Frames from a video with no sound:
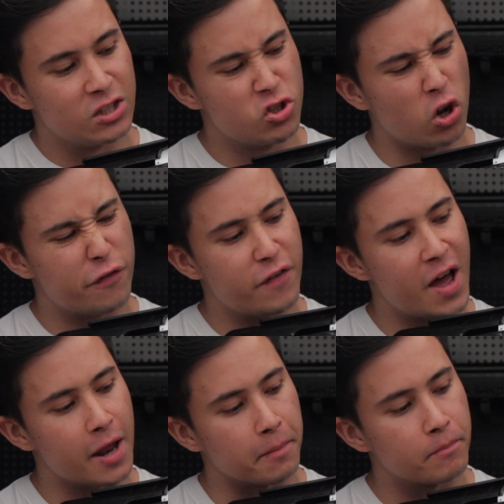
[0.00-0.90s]
not a
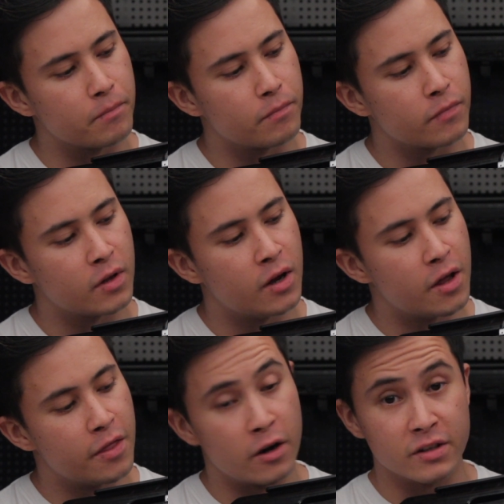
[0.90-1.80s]
fan.
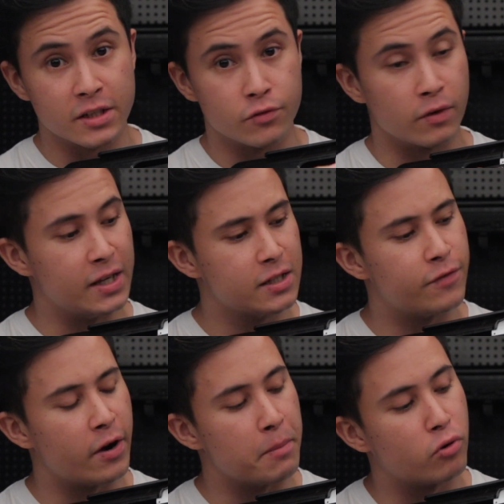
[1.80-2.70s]
There is its release,
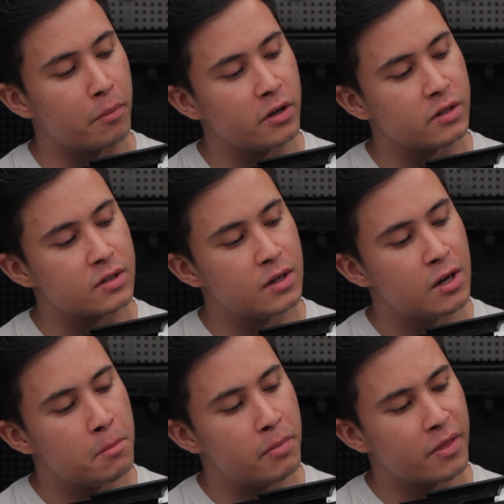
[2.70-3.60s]
very prominent,
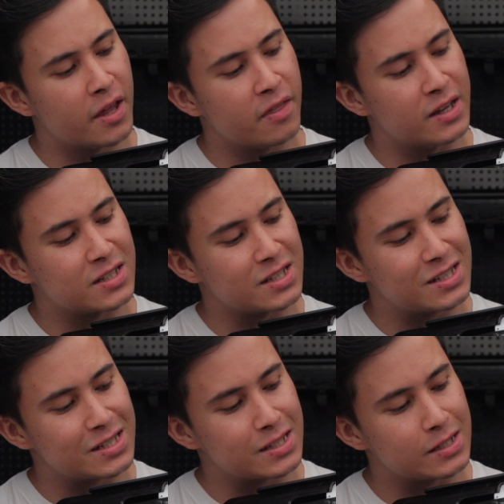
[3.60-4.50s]
but then
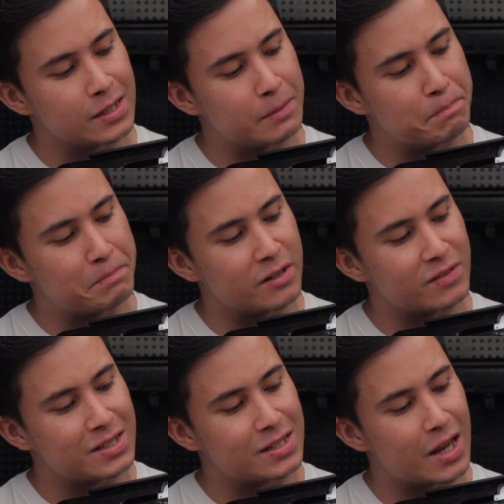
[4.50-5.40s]
there's a bit of
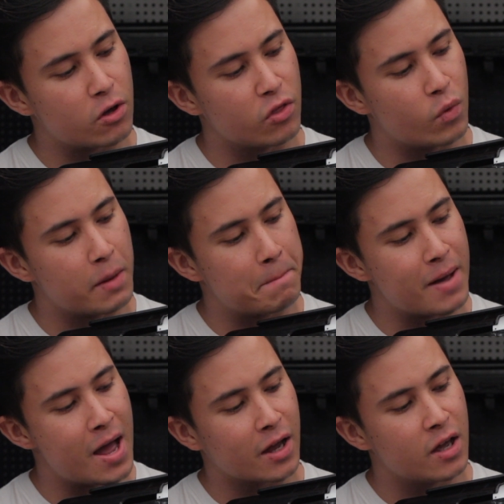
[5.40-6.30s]
slack on the way
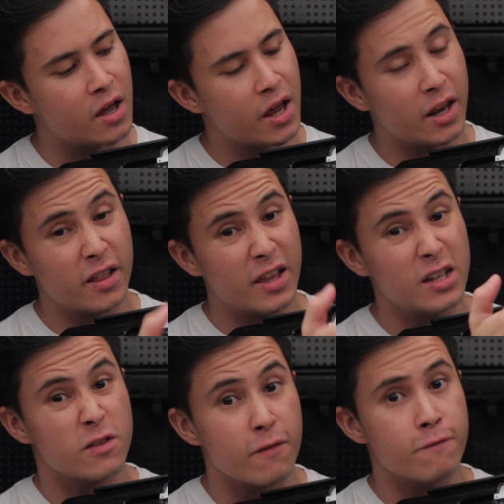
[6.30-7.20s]
back, and then
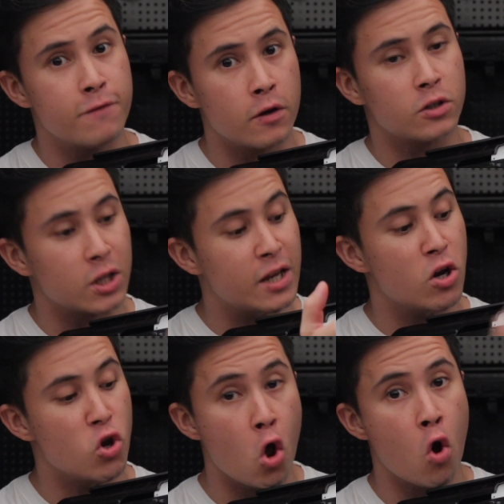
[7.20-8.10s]
there's virtually
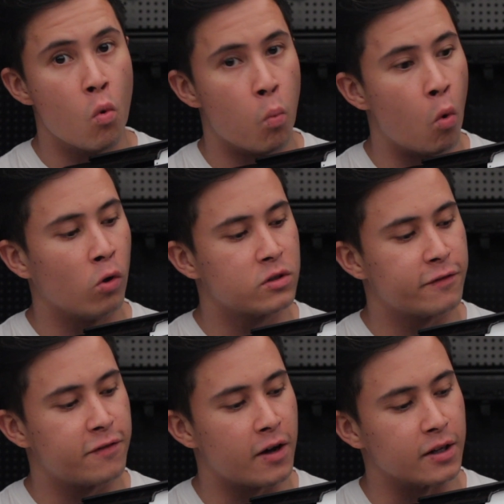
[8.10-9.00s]
no wall to
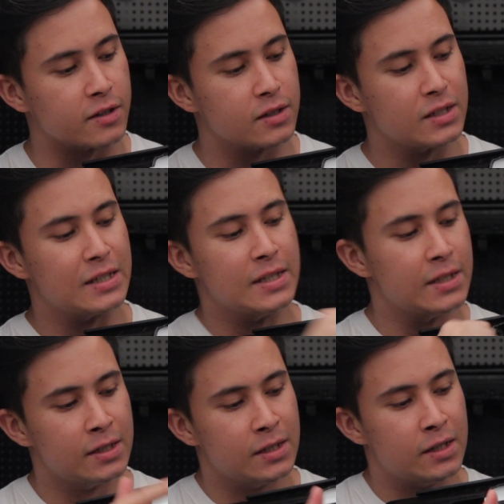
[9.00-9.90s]
find.
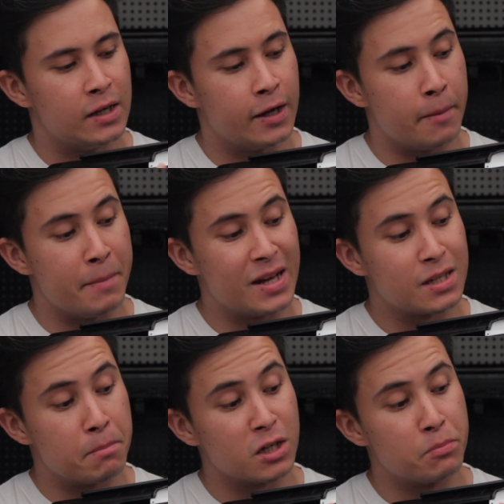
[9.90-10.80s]
It makes
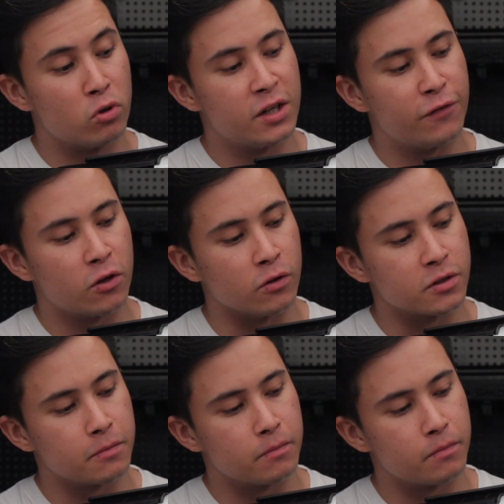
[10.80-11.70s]
it much more difficult